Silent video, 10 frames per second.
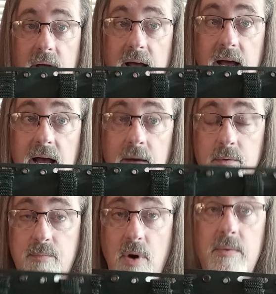I would
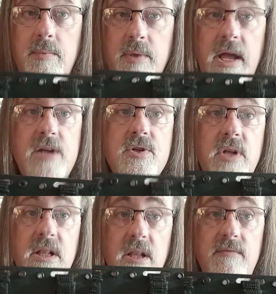probably actually
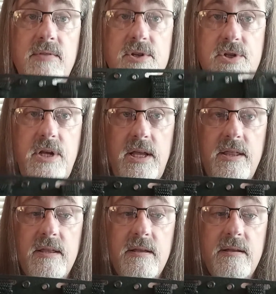love the sheath.
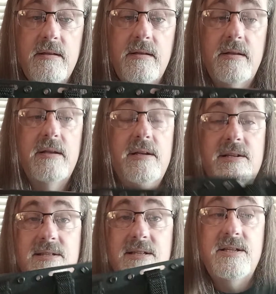
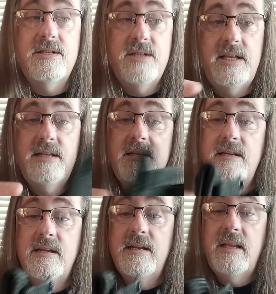Since it didn't,
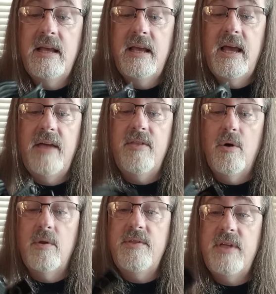and the
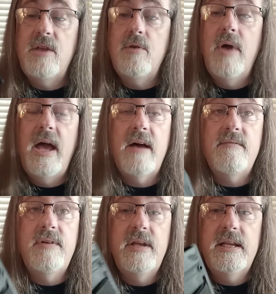only thing you have
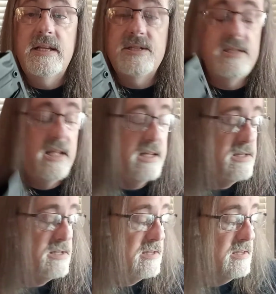is
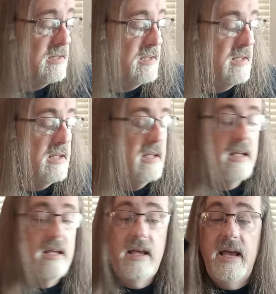this,
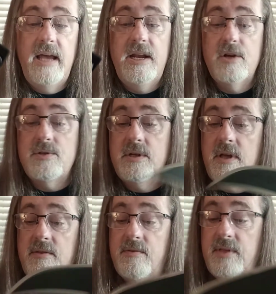and here's
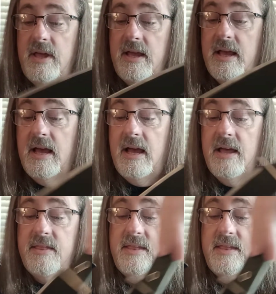another thing that I